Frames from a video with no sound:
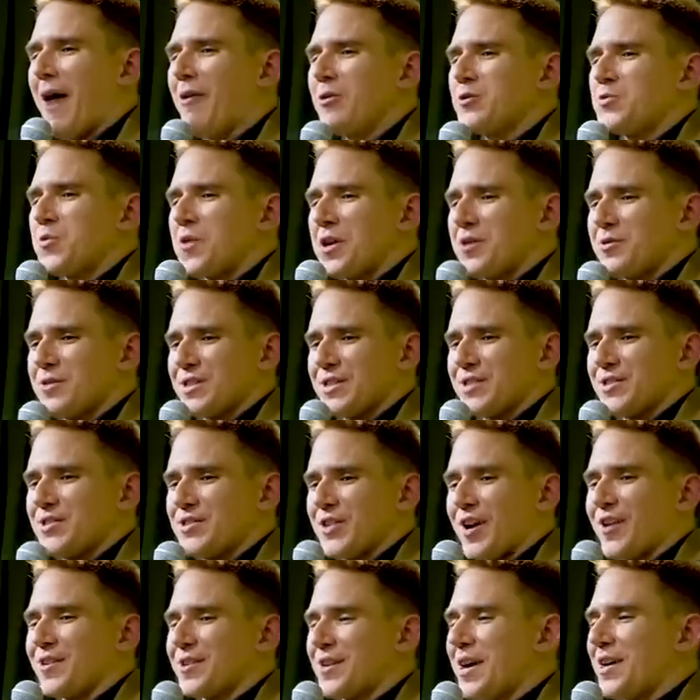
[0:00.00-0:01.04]
I was worried he was going to
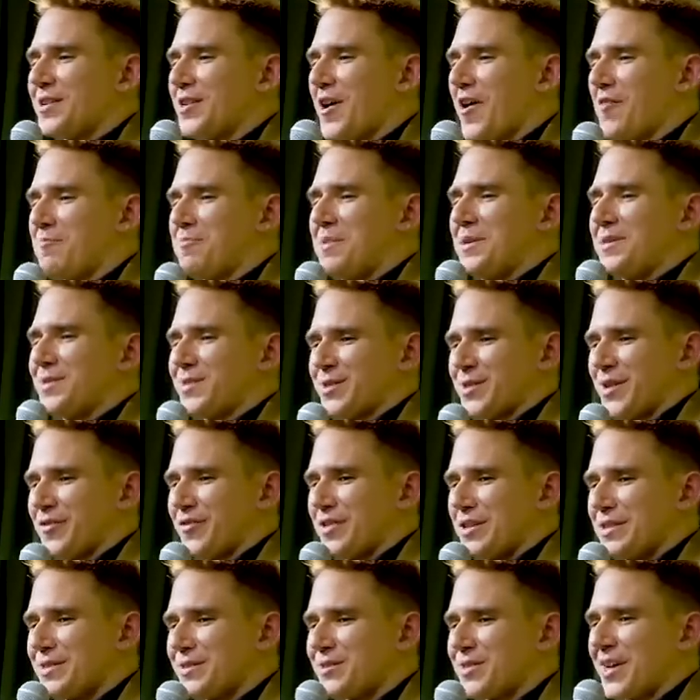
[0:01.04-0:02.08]
start cutting off pieces
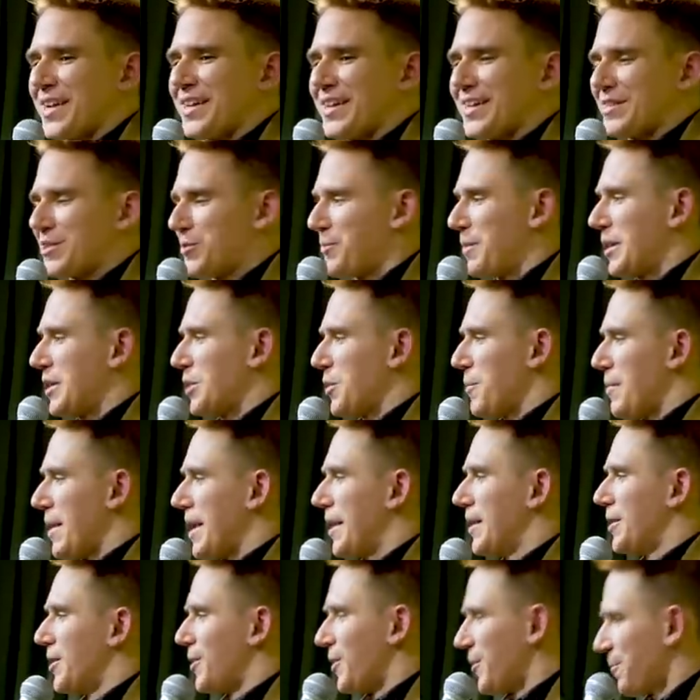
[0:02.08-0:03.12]
of it and sending it to me in the
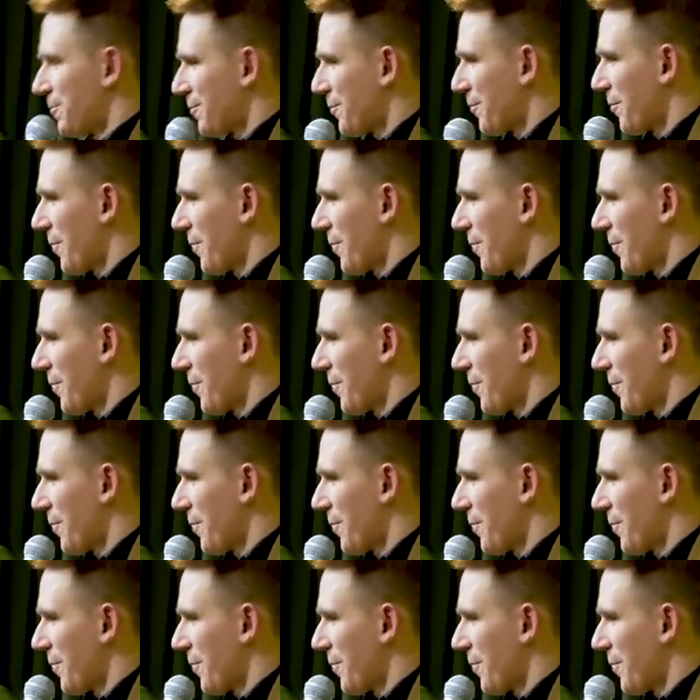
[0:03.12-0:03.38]
mail.